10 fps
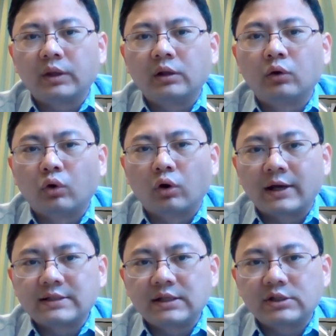
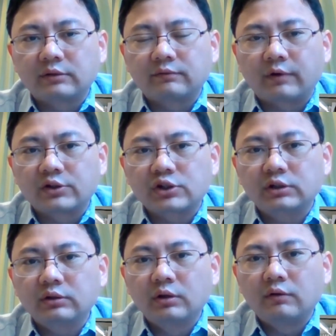localization function
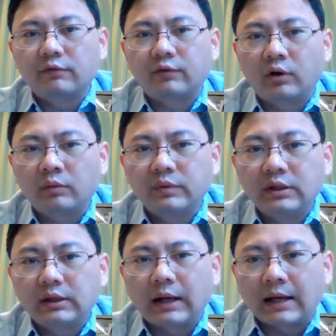from the
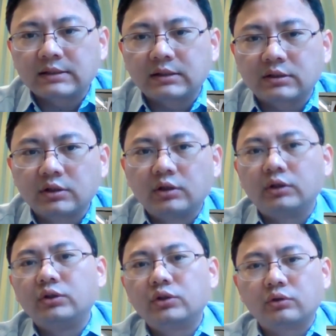glasses
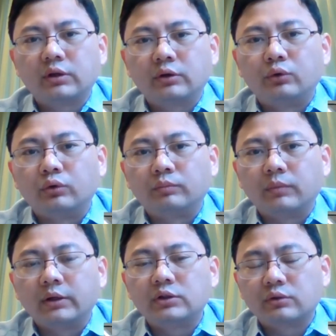into the room,
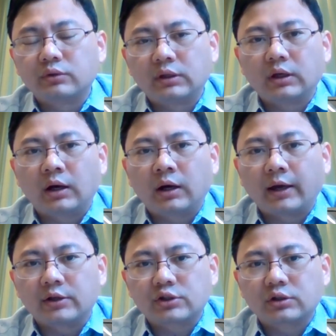into the
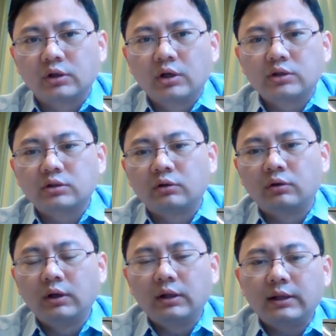edge. So
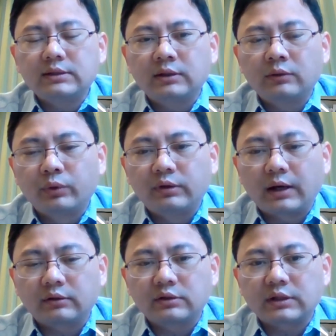let's say
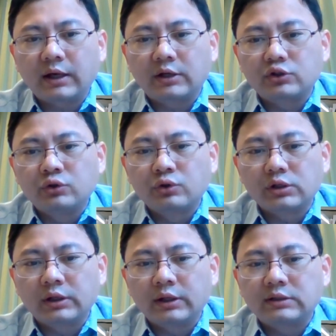without this edge,
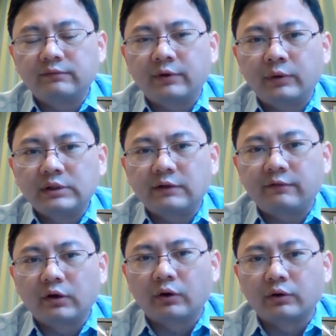usually it's very
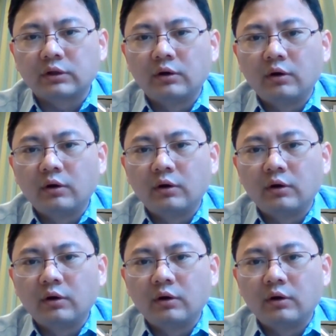difficult